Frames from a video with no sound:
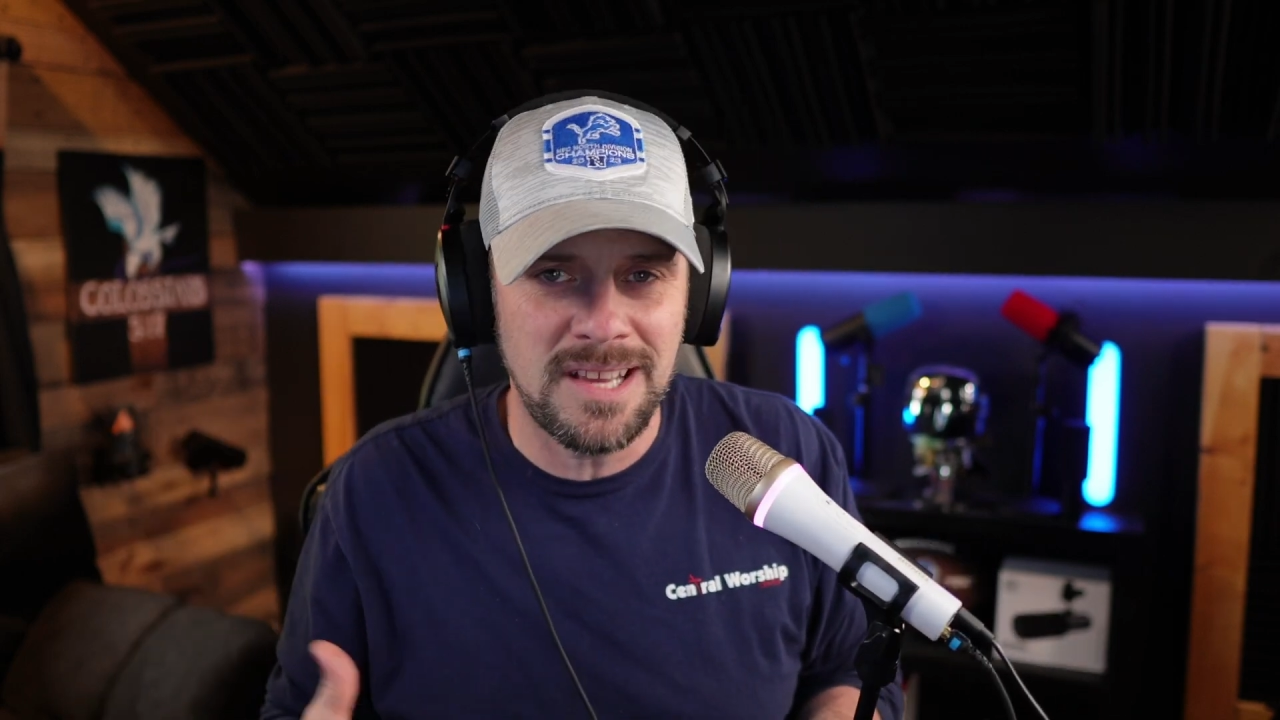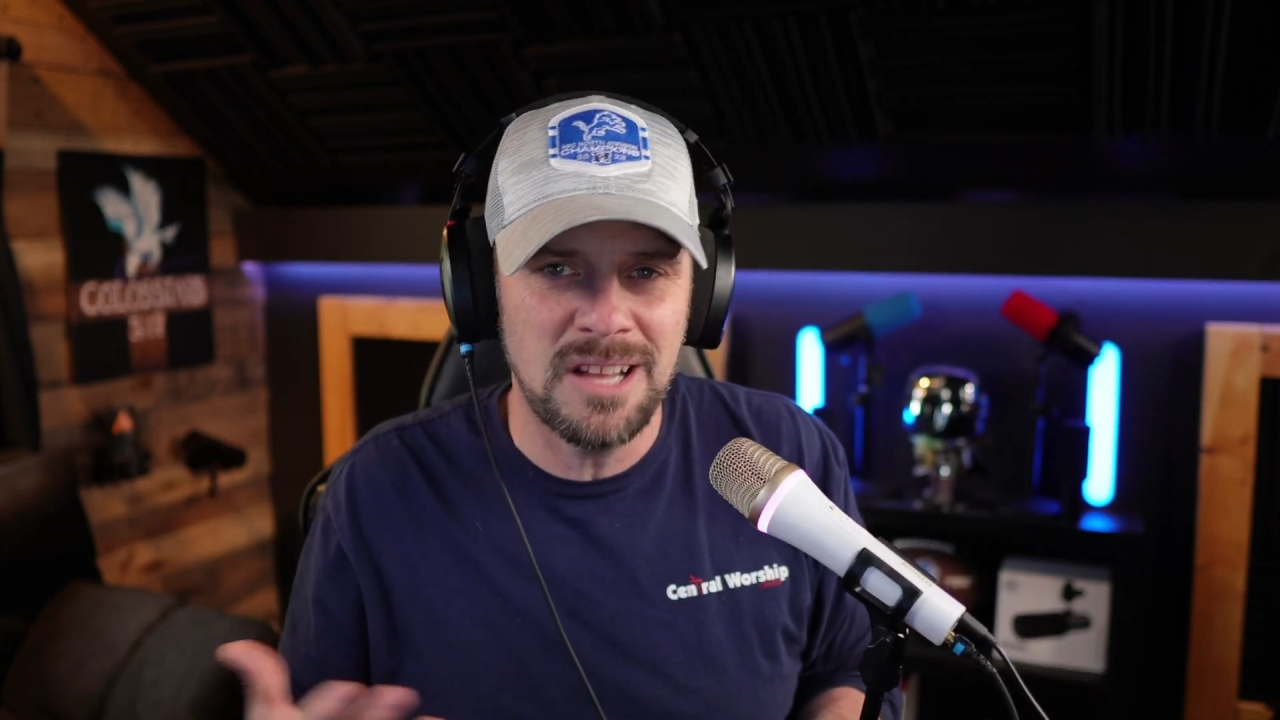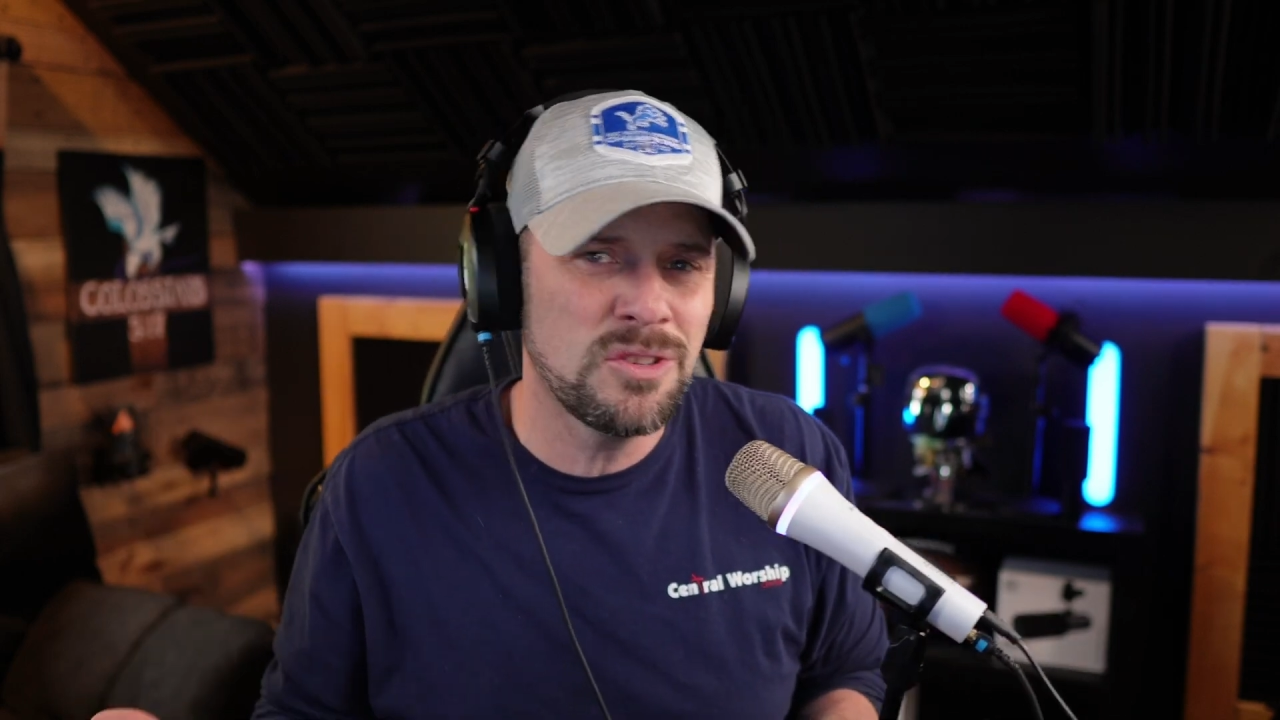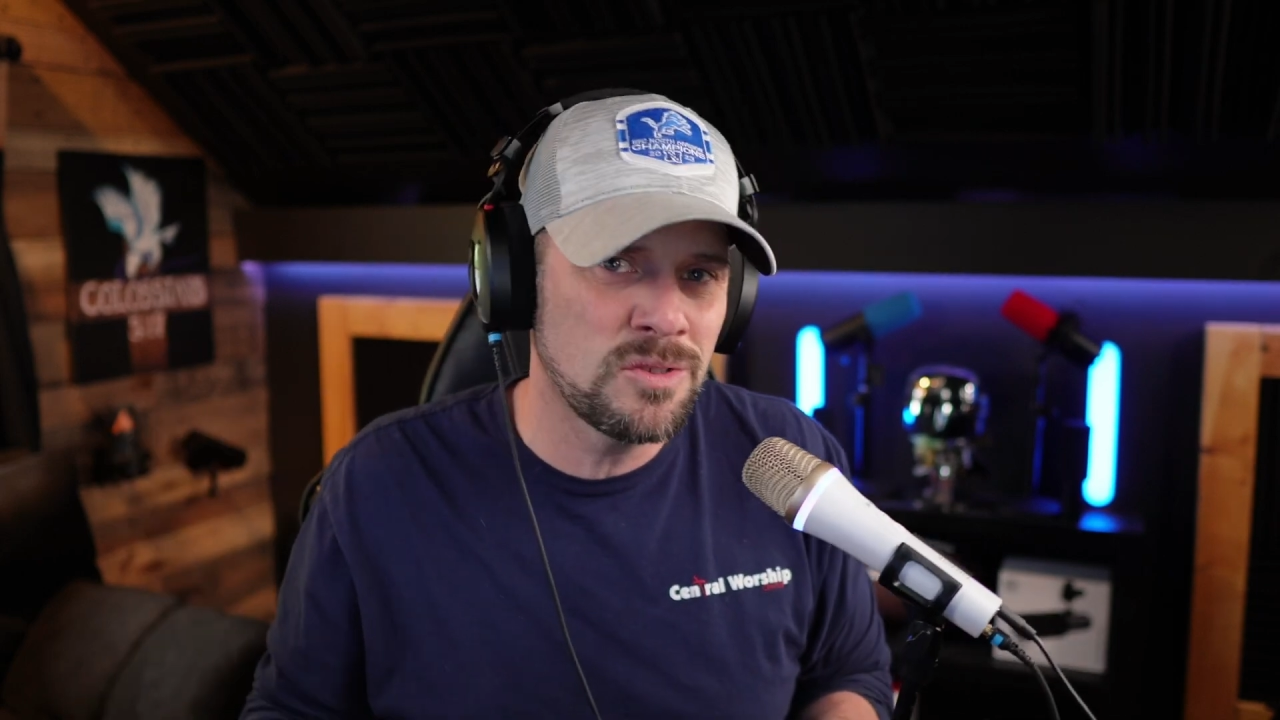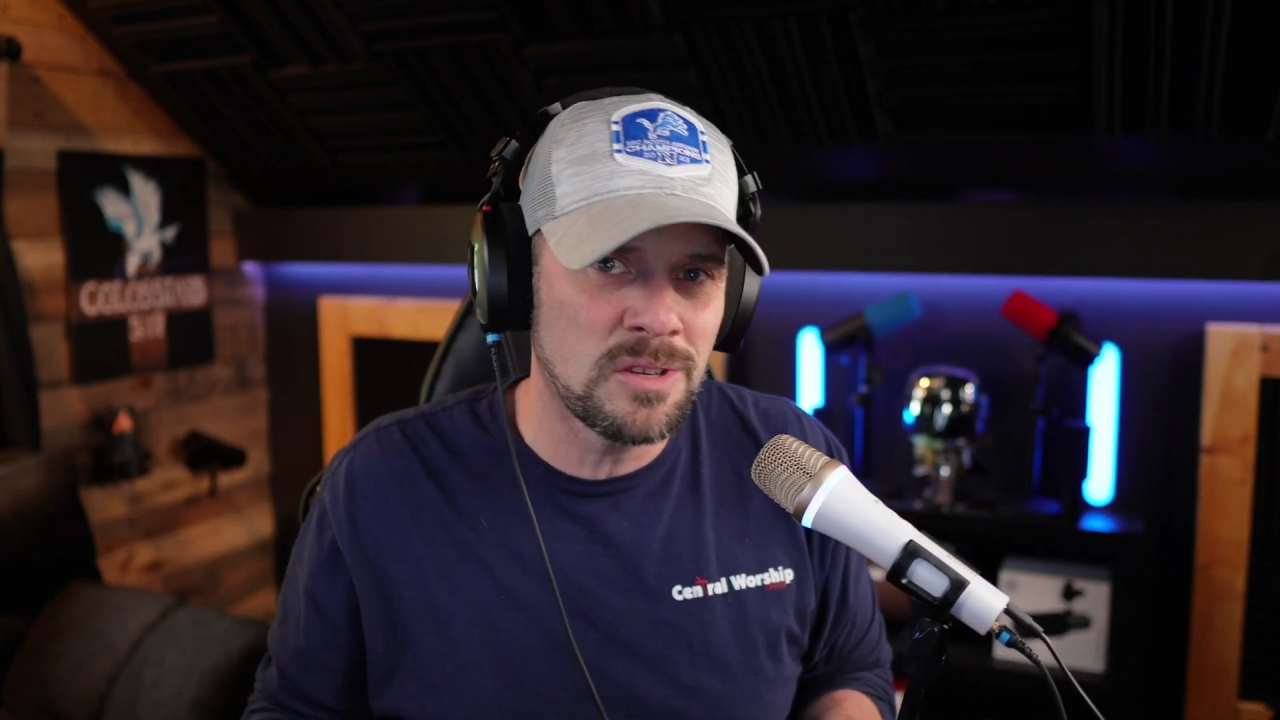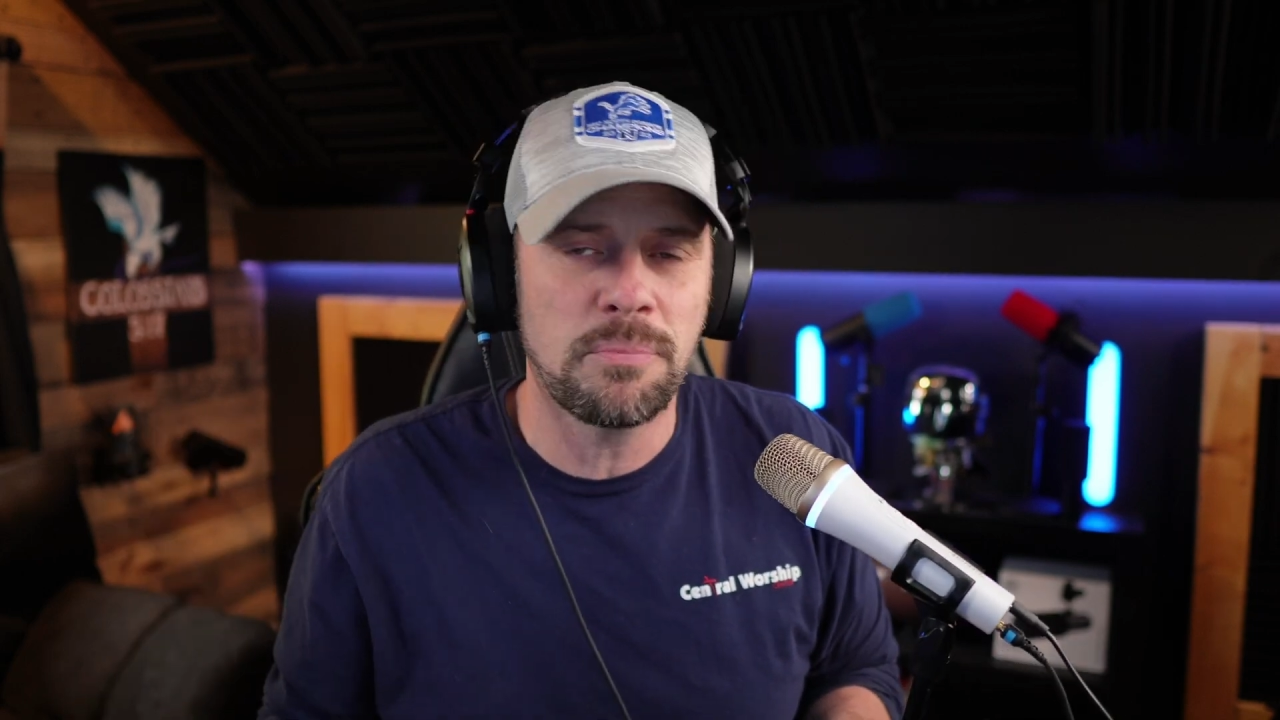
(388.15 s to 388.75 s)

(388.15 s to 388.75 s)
I'll do some